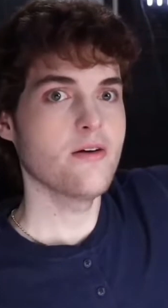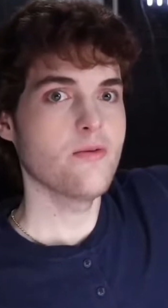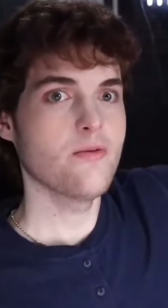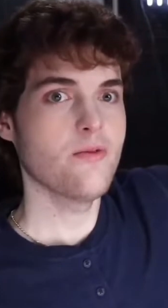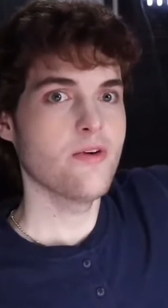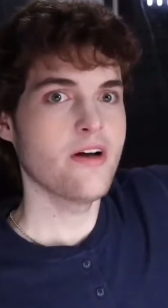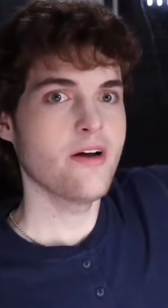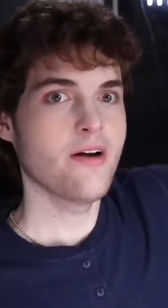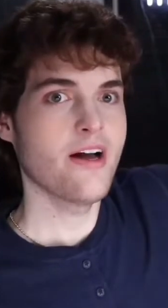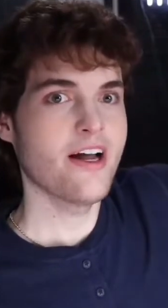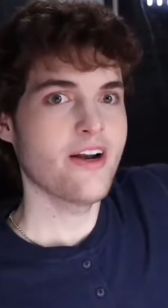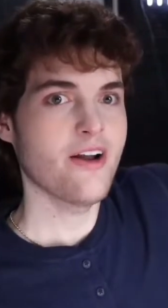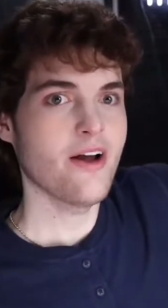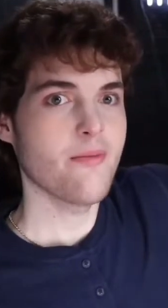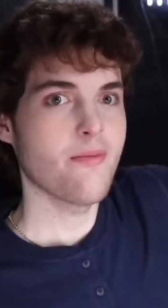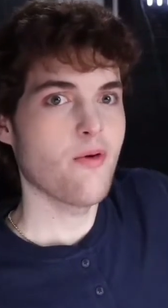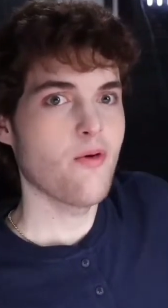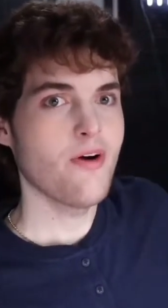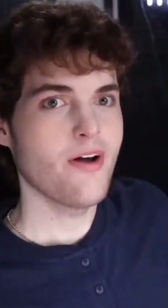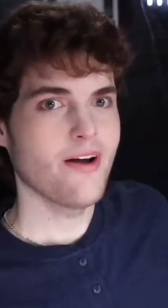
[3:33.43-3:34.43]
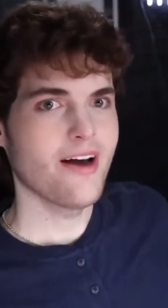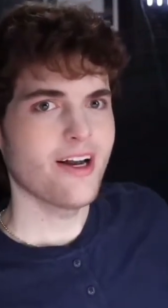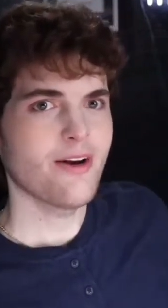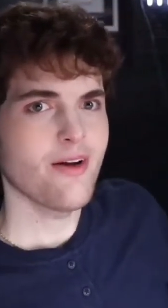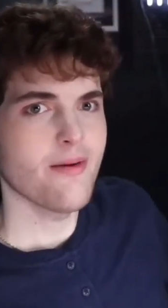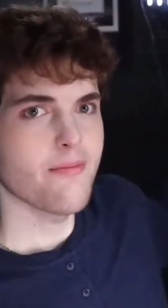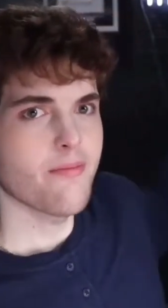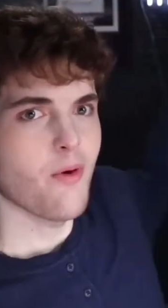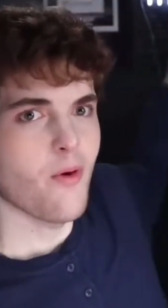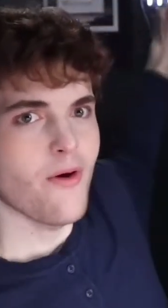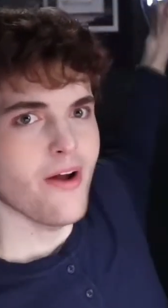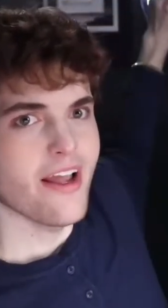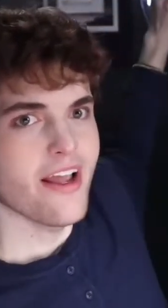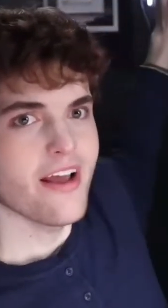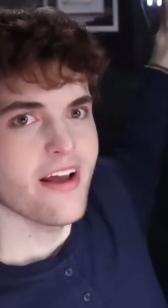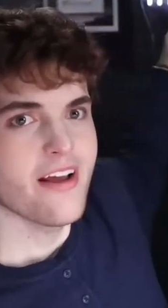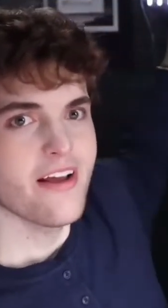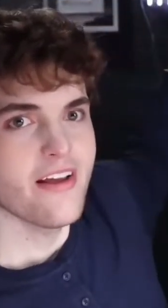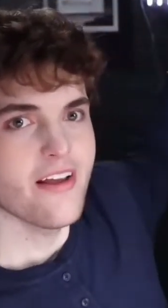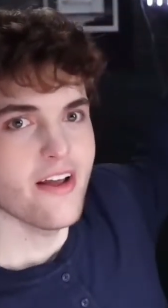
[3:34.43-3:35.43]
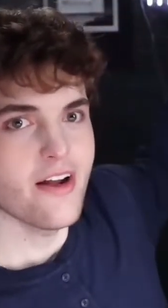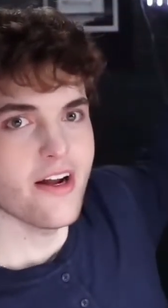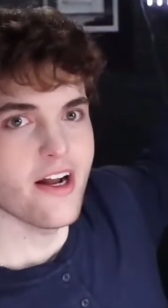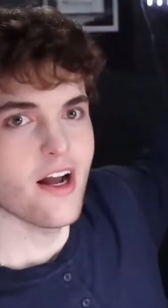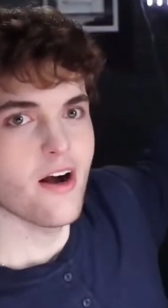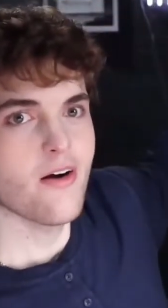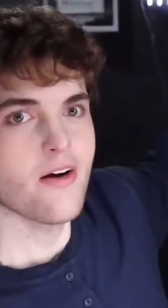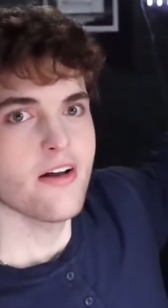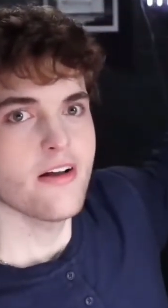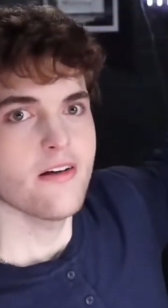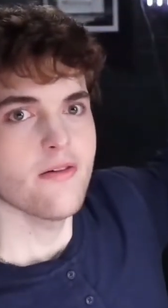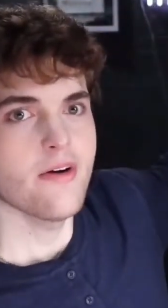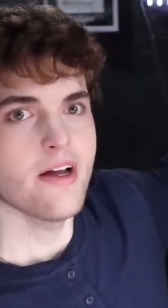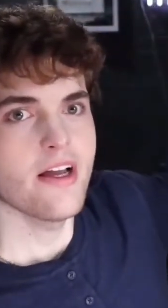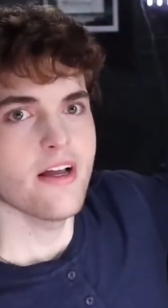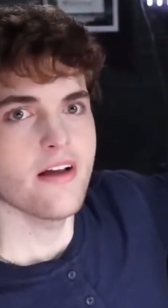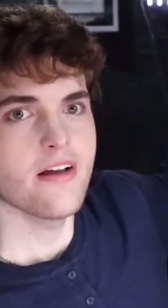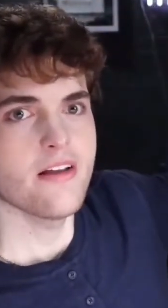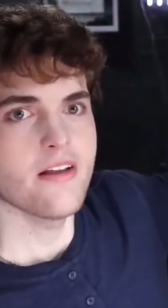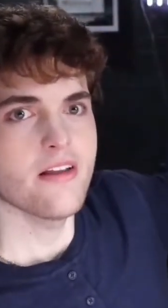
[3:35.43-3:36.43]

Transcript: What? How do I point? How do I point? There you go. Wait.